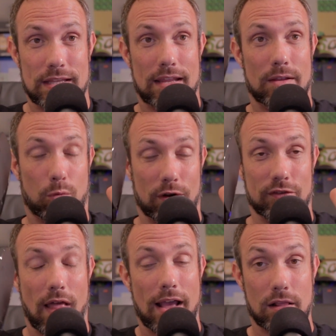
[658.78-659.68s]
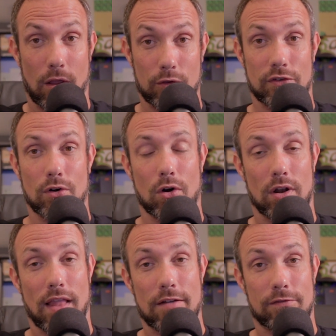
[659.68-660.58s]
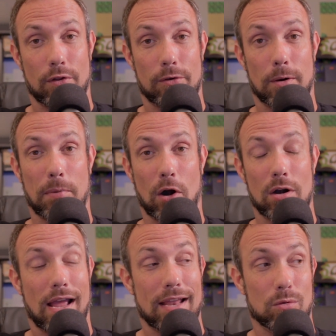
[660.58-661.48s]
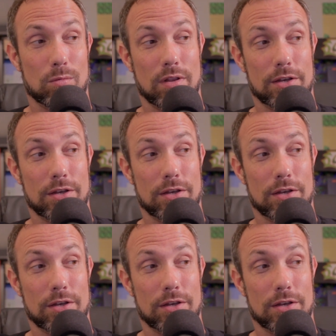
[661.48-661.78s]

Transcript: where it's a lot closer or a lot further apart. I don't really